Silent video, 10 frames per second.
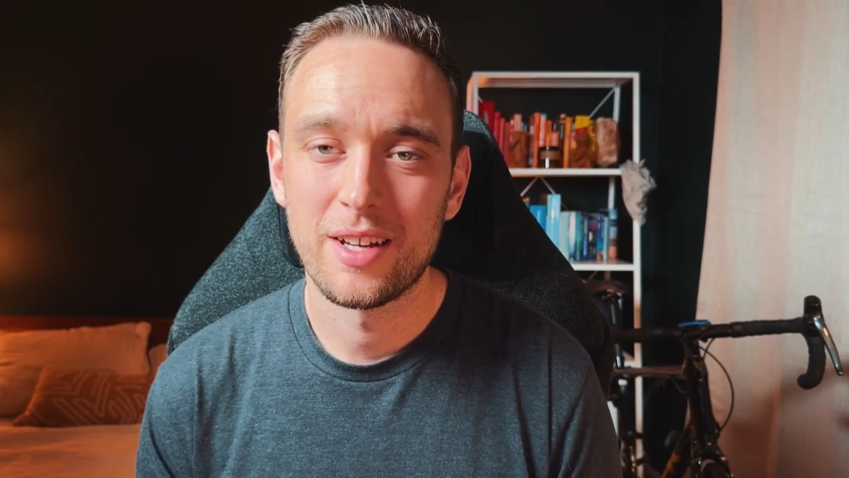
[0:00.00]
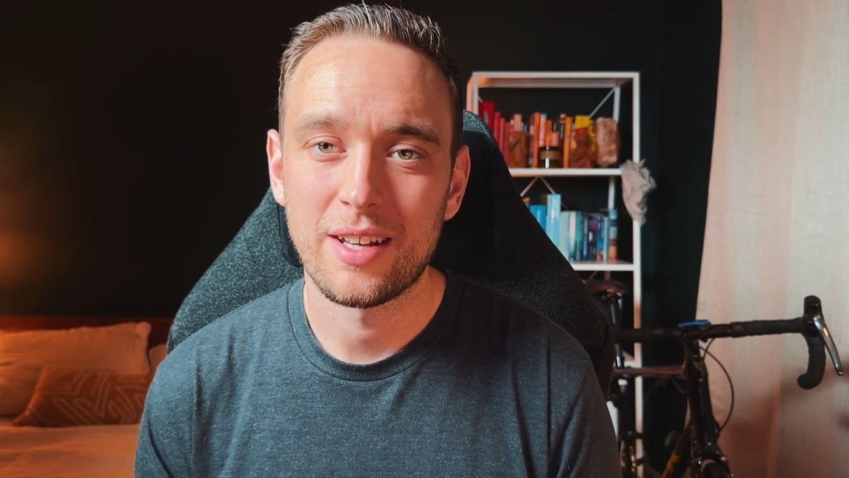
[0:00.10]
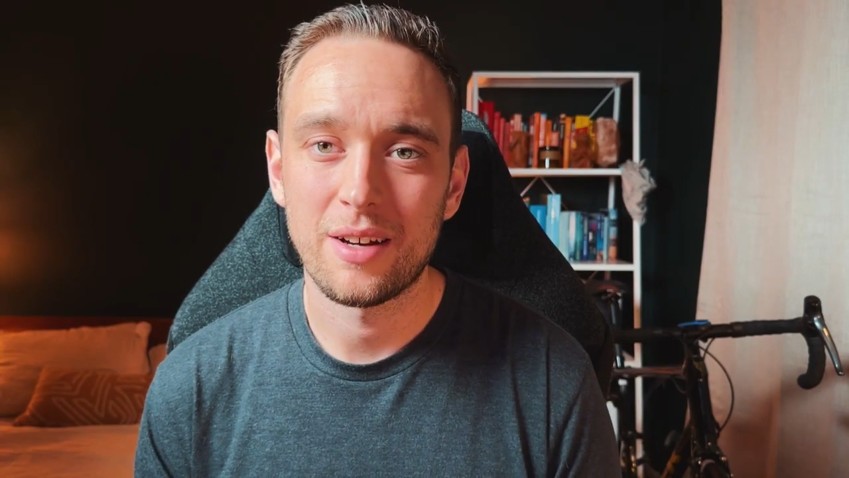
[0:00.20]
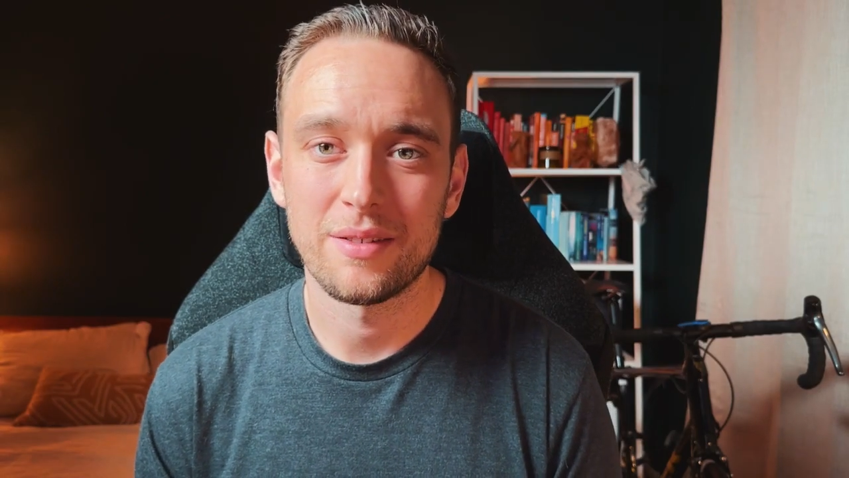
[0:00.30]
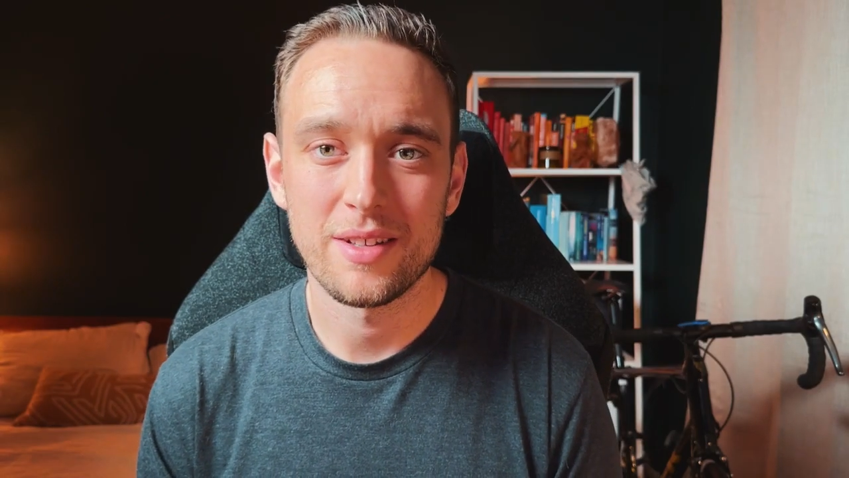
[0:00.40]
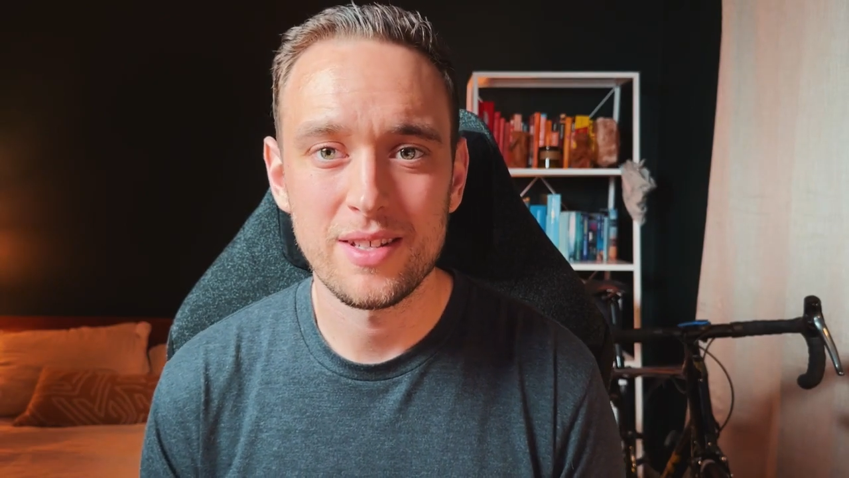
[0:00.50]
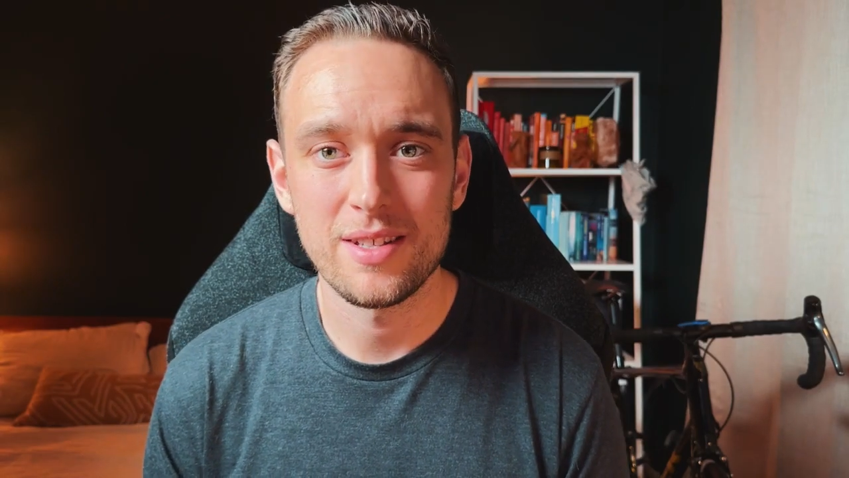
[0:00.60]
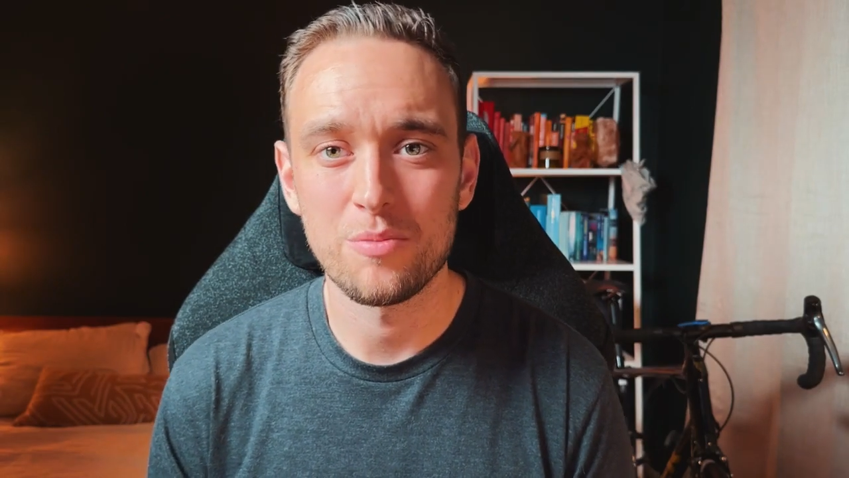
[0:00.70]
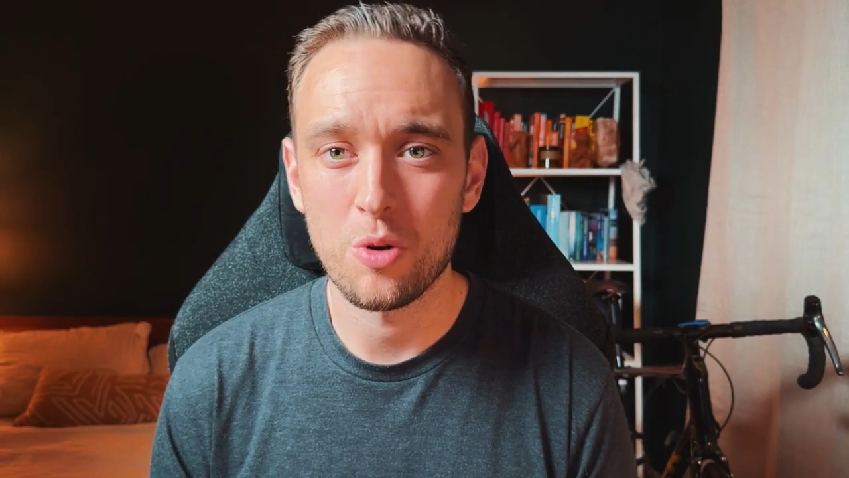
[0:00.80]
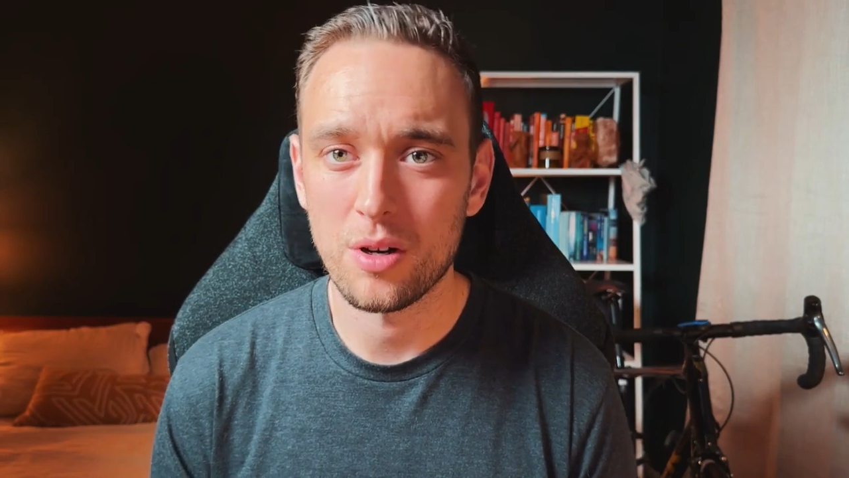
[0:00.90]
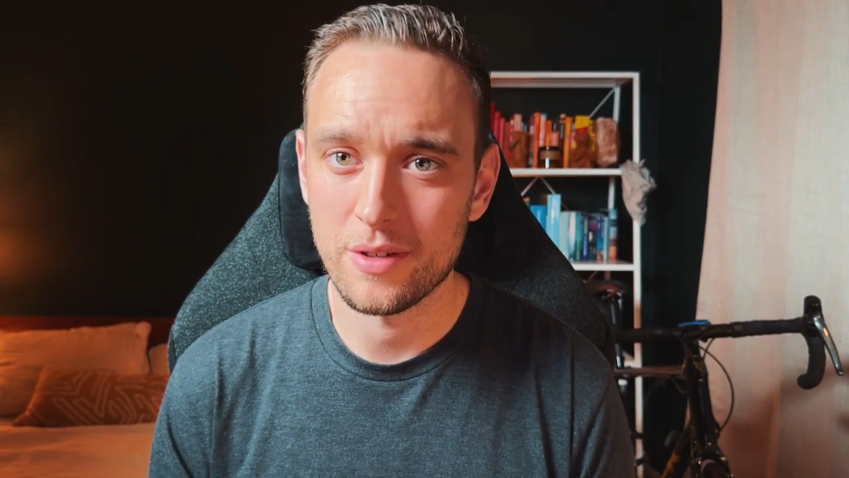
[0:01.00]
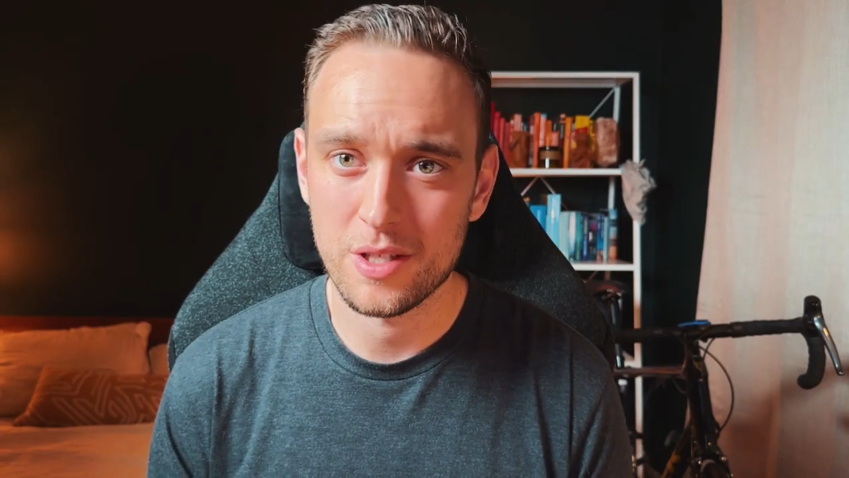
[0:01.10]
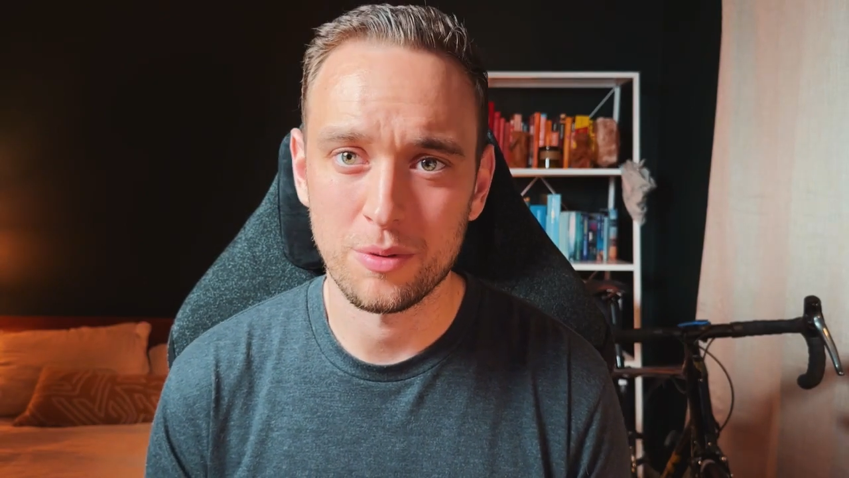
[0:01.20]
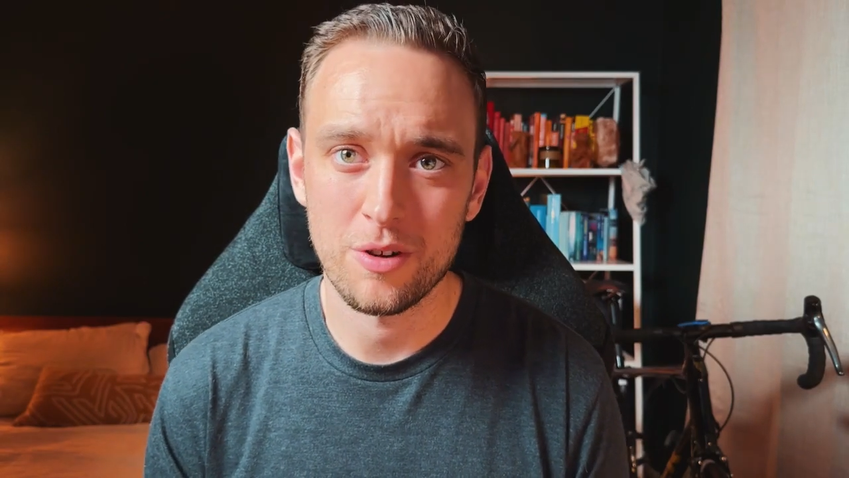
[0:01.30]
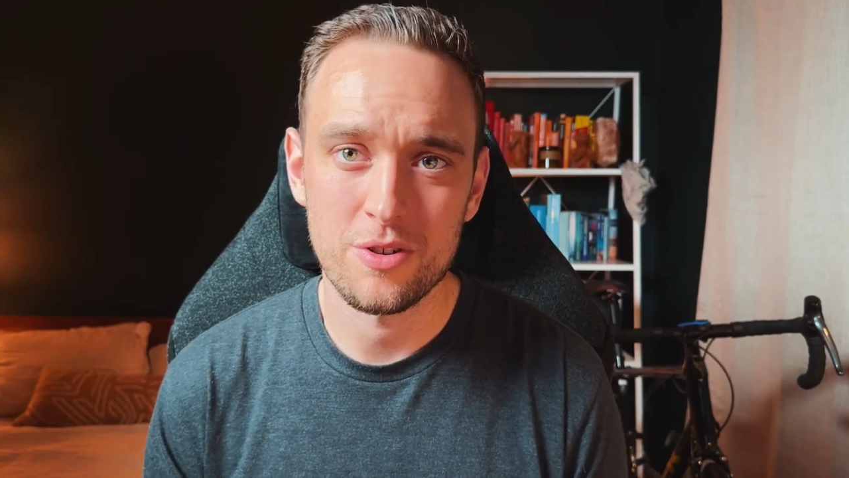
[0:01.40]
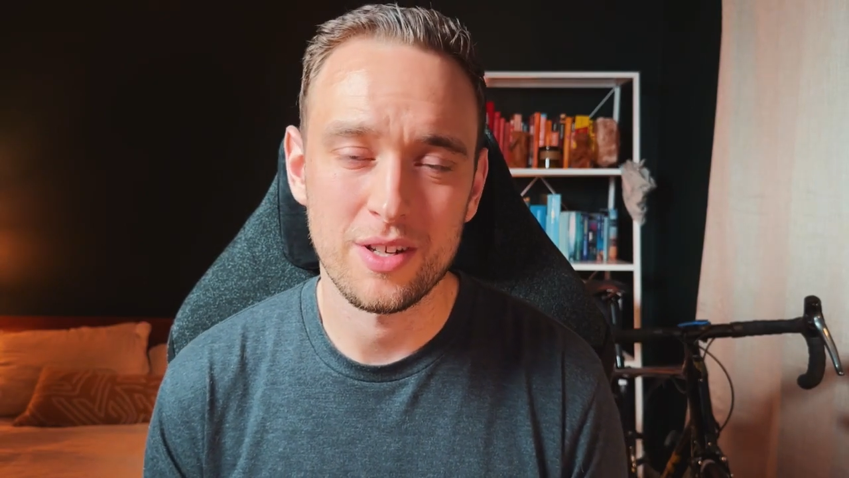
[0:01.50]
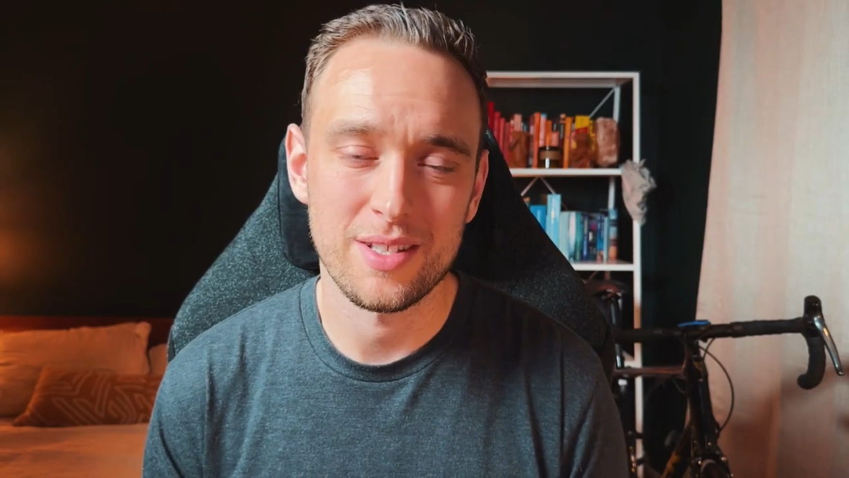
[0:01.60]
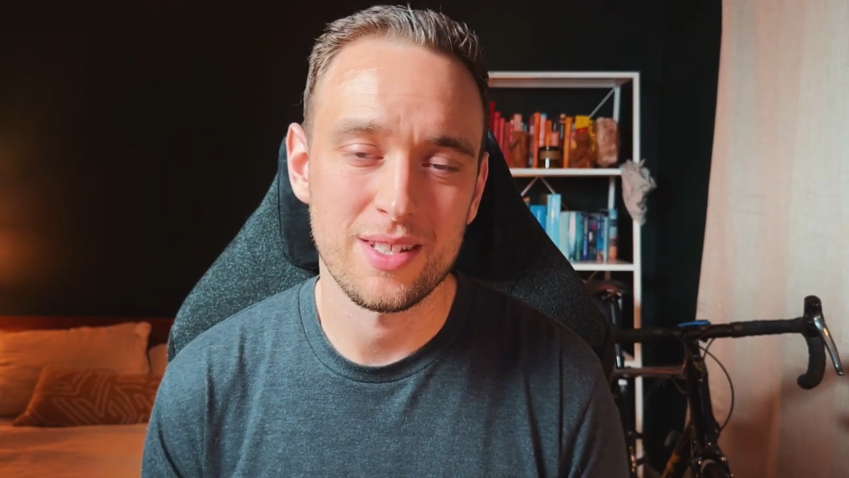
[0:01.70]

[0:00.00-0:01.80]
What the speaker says: Now, this is more of a splurge and it's